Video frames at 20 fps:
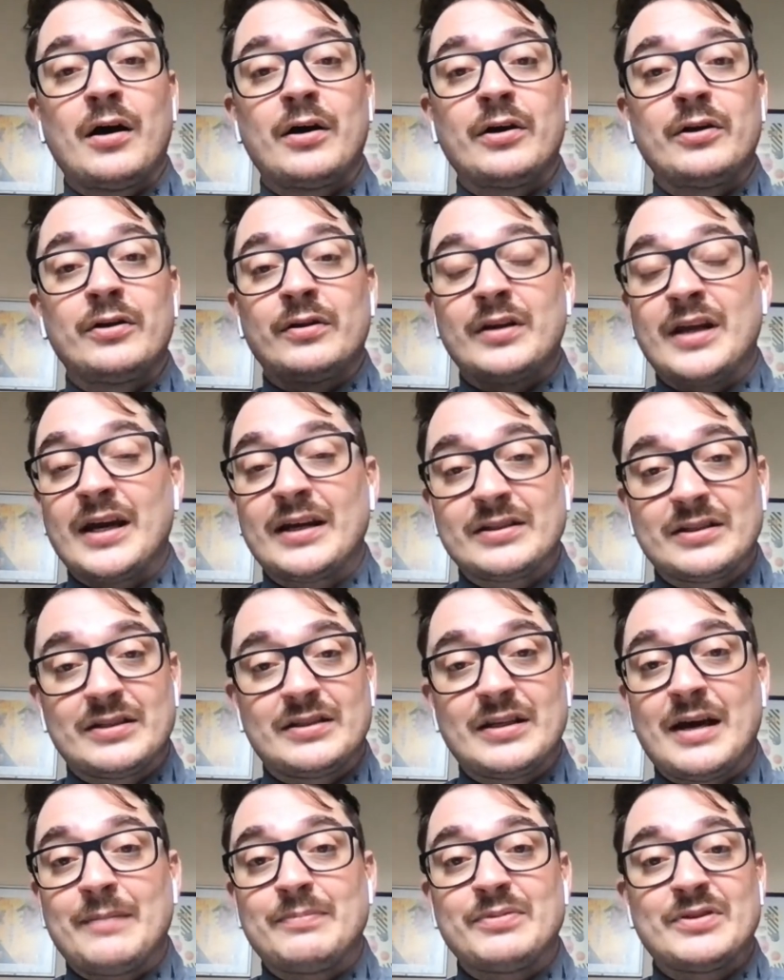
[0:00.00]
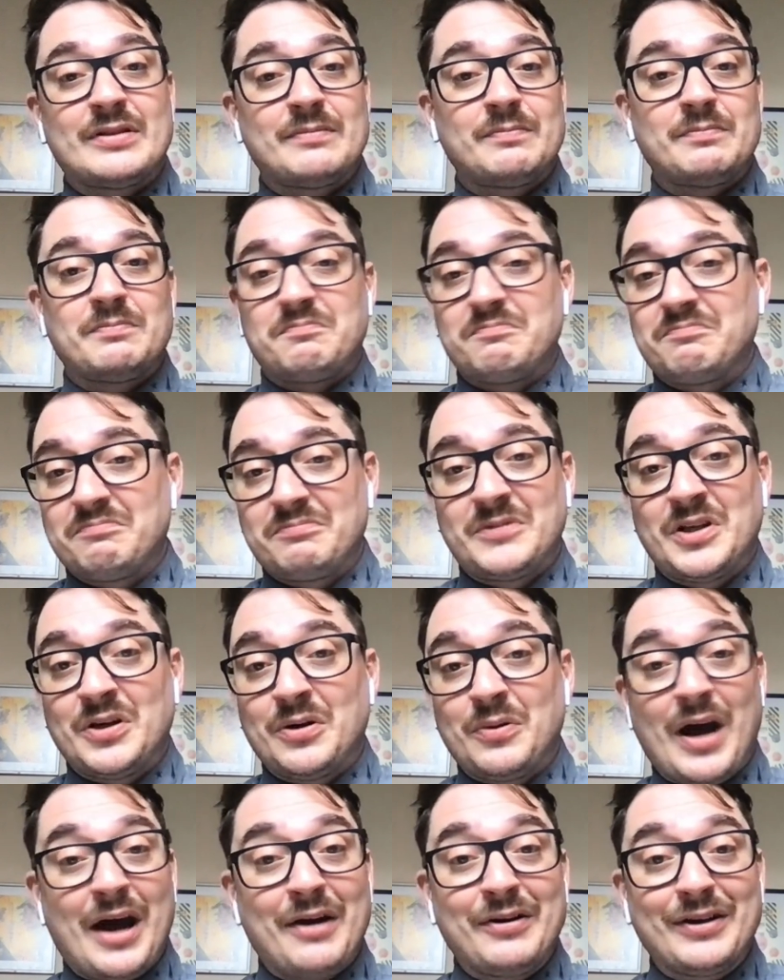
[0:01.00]
next steps,
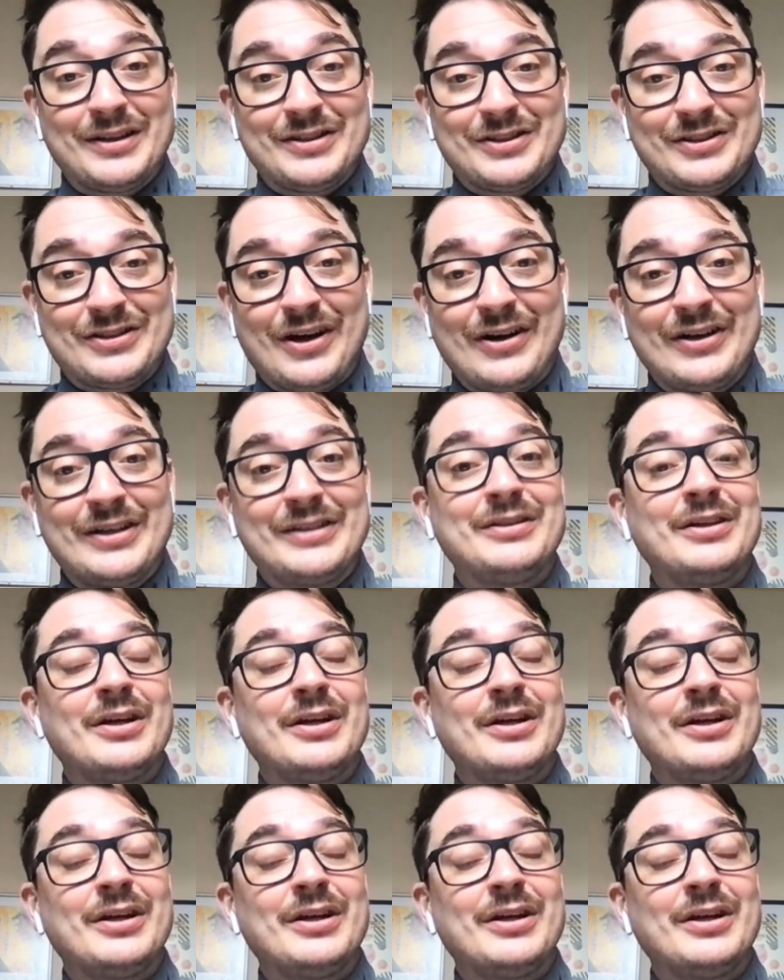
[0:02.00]
how to get started,